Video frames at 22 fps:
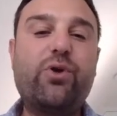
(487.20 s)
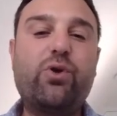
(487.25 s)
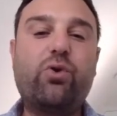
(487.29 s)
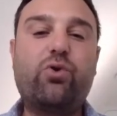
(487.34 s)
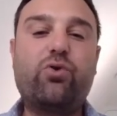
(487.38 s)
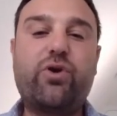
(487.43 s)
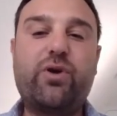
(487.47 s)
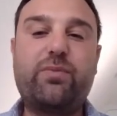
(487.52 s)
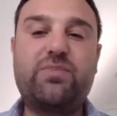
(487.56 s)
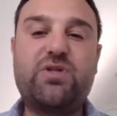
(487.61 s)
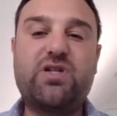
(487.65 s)
your
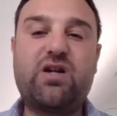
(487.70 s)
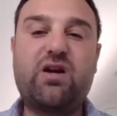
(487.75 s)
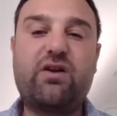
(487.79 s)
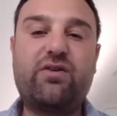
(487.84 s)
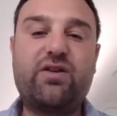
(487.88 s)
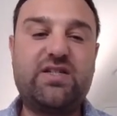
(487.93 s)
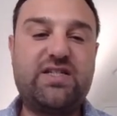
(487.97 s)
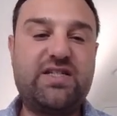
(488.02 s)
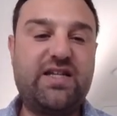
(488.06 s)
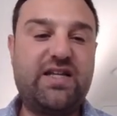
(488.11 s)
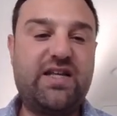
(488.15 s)

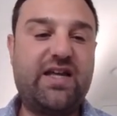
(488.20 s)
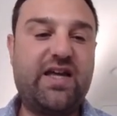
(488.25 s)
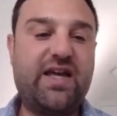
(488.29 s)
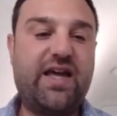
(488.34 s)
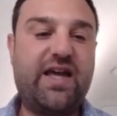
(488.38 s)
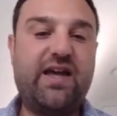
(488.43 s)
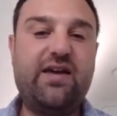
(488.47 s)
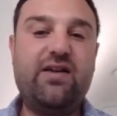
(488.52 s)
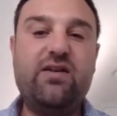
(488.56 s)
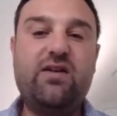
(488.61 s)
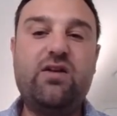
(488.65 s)
cryptocurrency
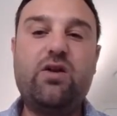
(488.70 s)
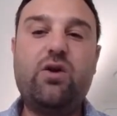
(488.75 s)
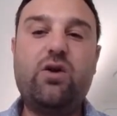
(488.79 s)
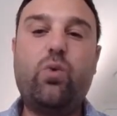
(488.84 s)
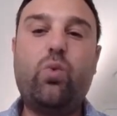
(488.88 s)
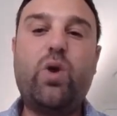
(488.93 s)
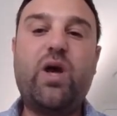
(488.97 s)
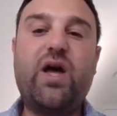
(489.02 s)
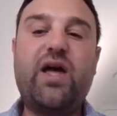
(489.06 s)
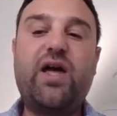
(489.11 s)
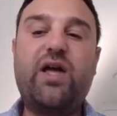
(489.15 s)
here,
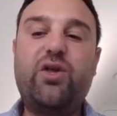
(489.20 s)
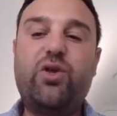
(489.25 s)
where